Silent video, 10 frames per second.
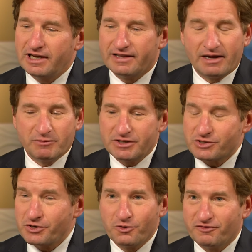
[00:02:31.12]
and that
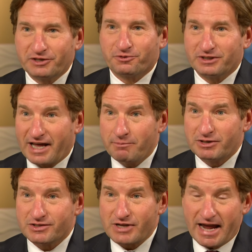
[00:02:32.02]
means no victory lap,
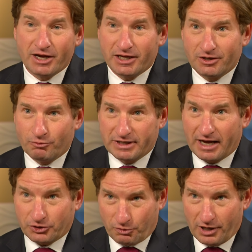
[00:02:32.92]
because A, we
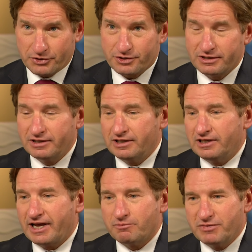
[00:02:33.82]
got crushed,
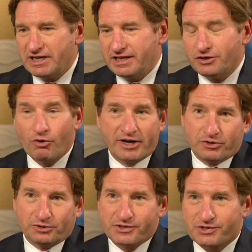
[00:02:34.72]
and B, no, I
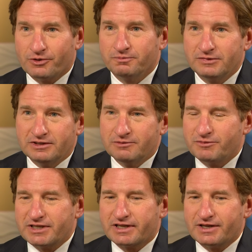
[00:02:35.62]
told you so,
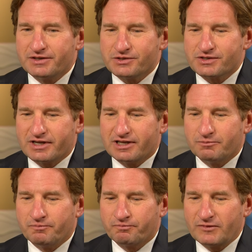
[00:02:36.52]
because
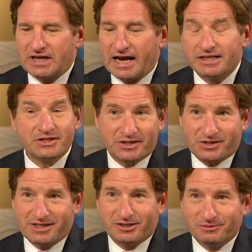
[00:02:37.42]
um, I didn't
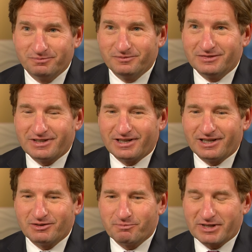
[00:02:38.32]
succeed. Mm.
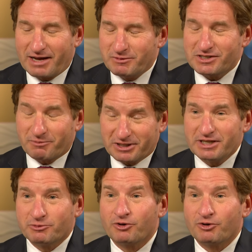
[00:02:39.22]
Uh, but that means I'm going to keep